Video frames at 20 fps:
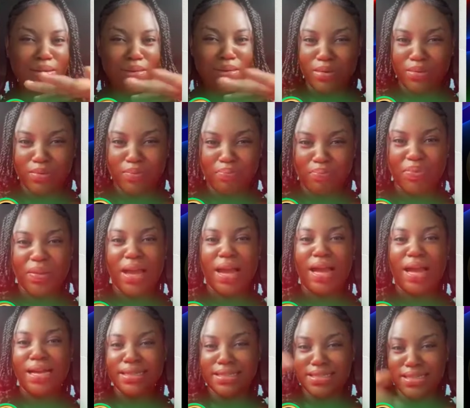or
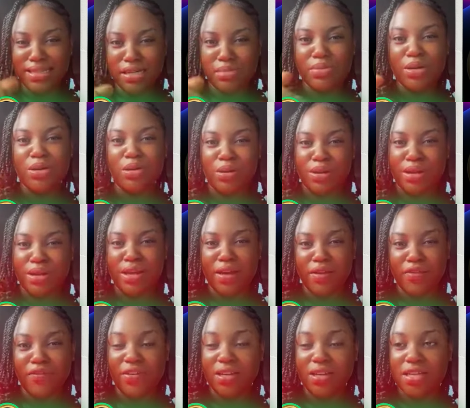nothing until me
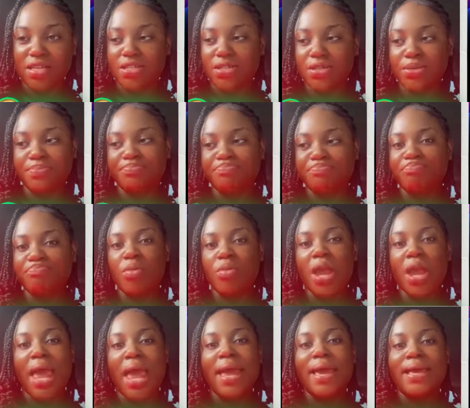don't eat the fish.
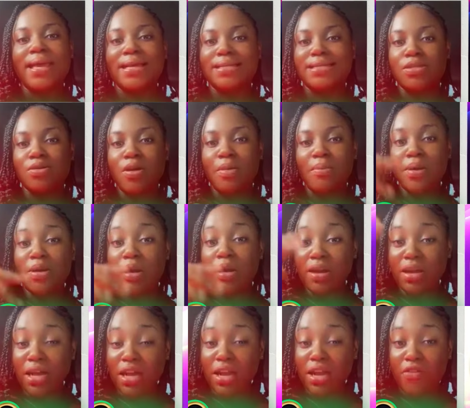You see when
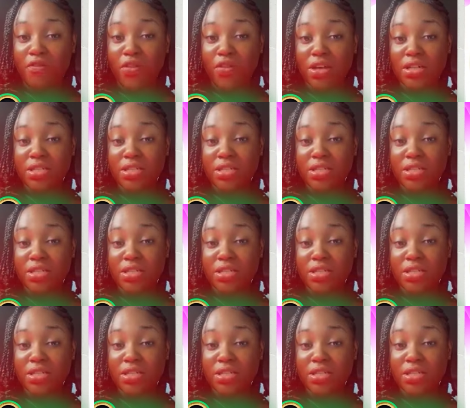me don't eat the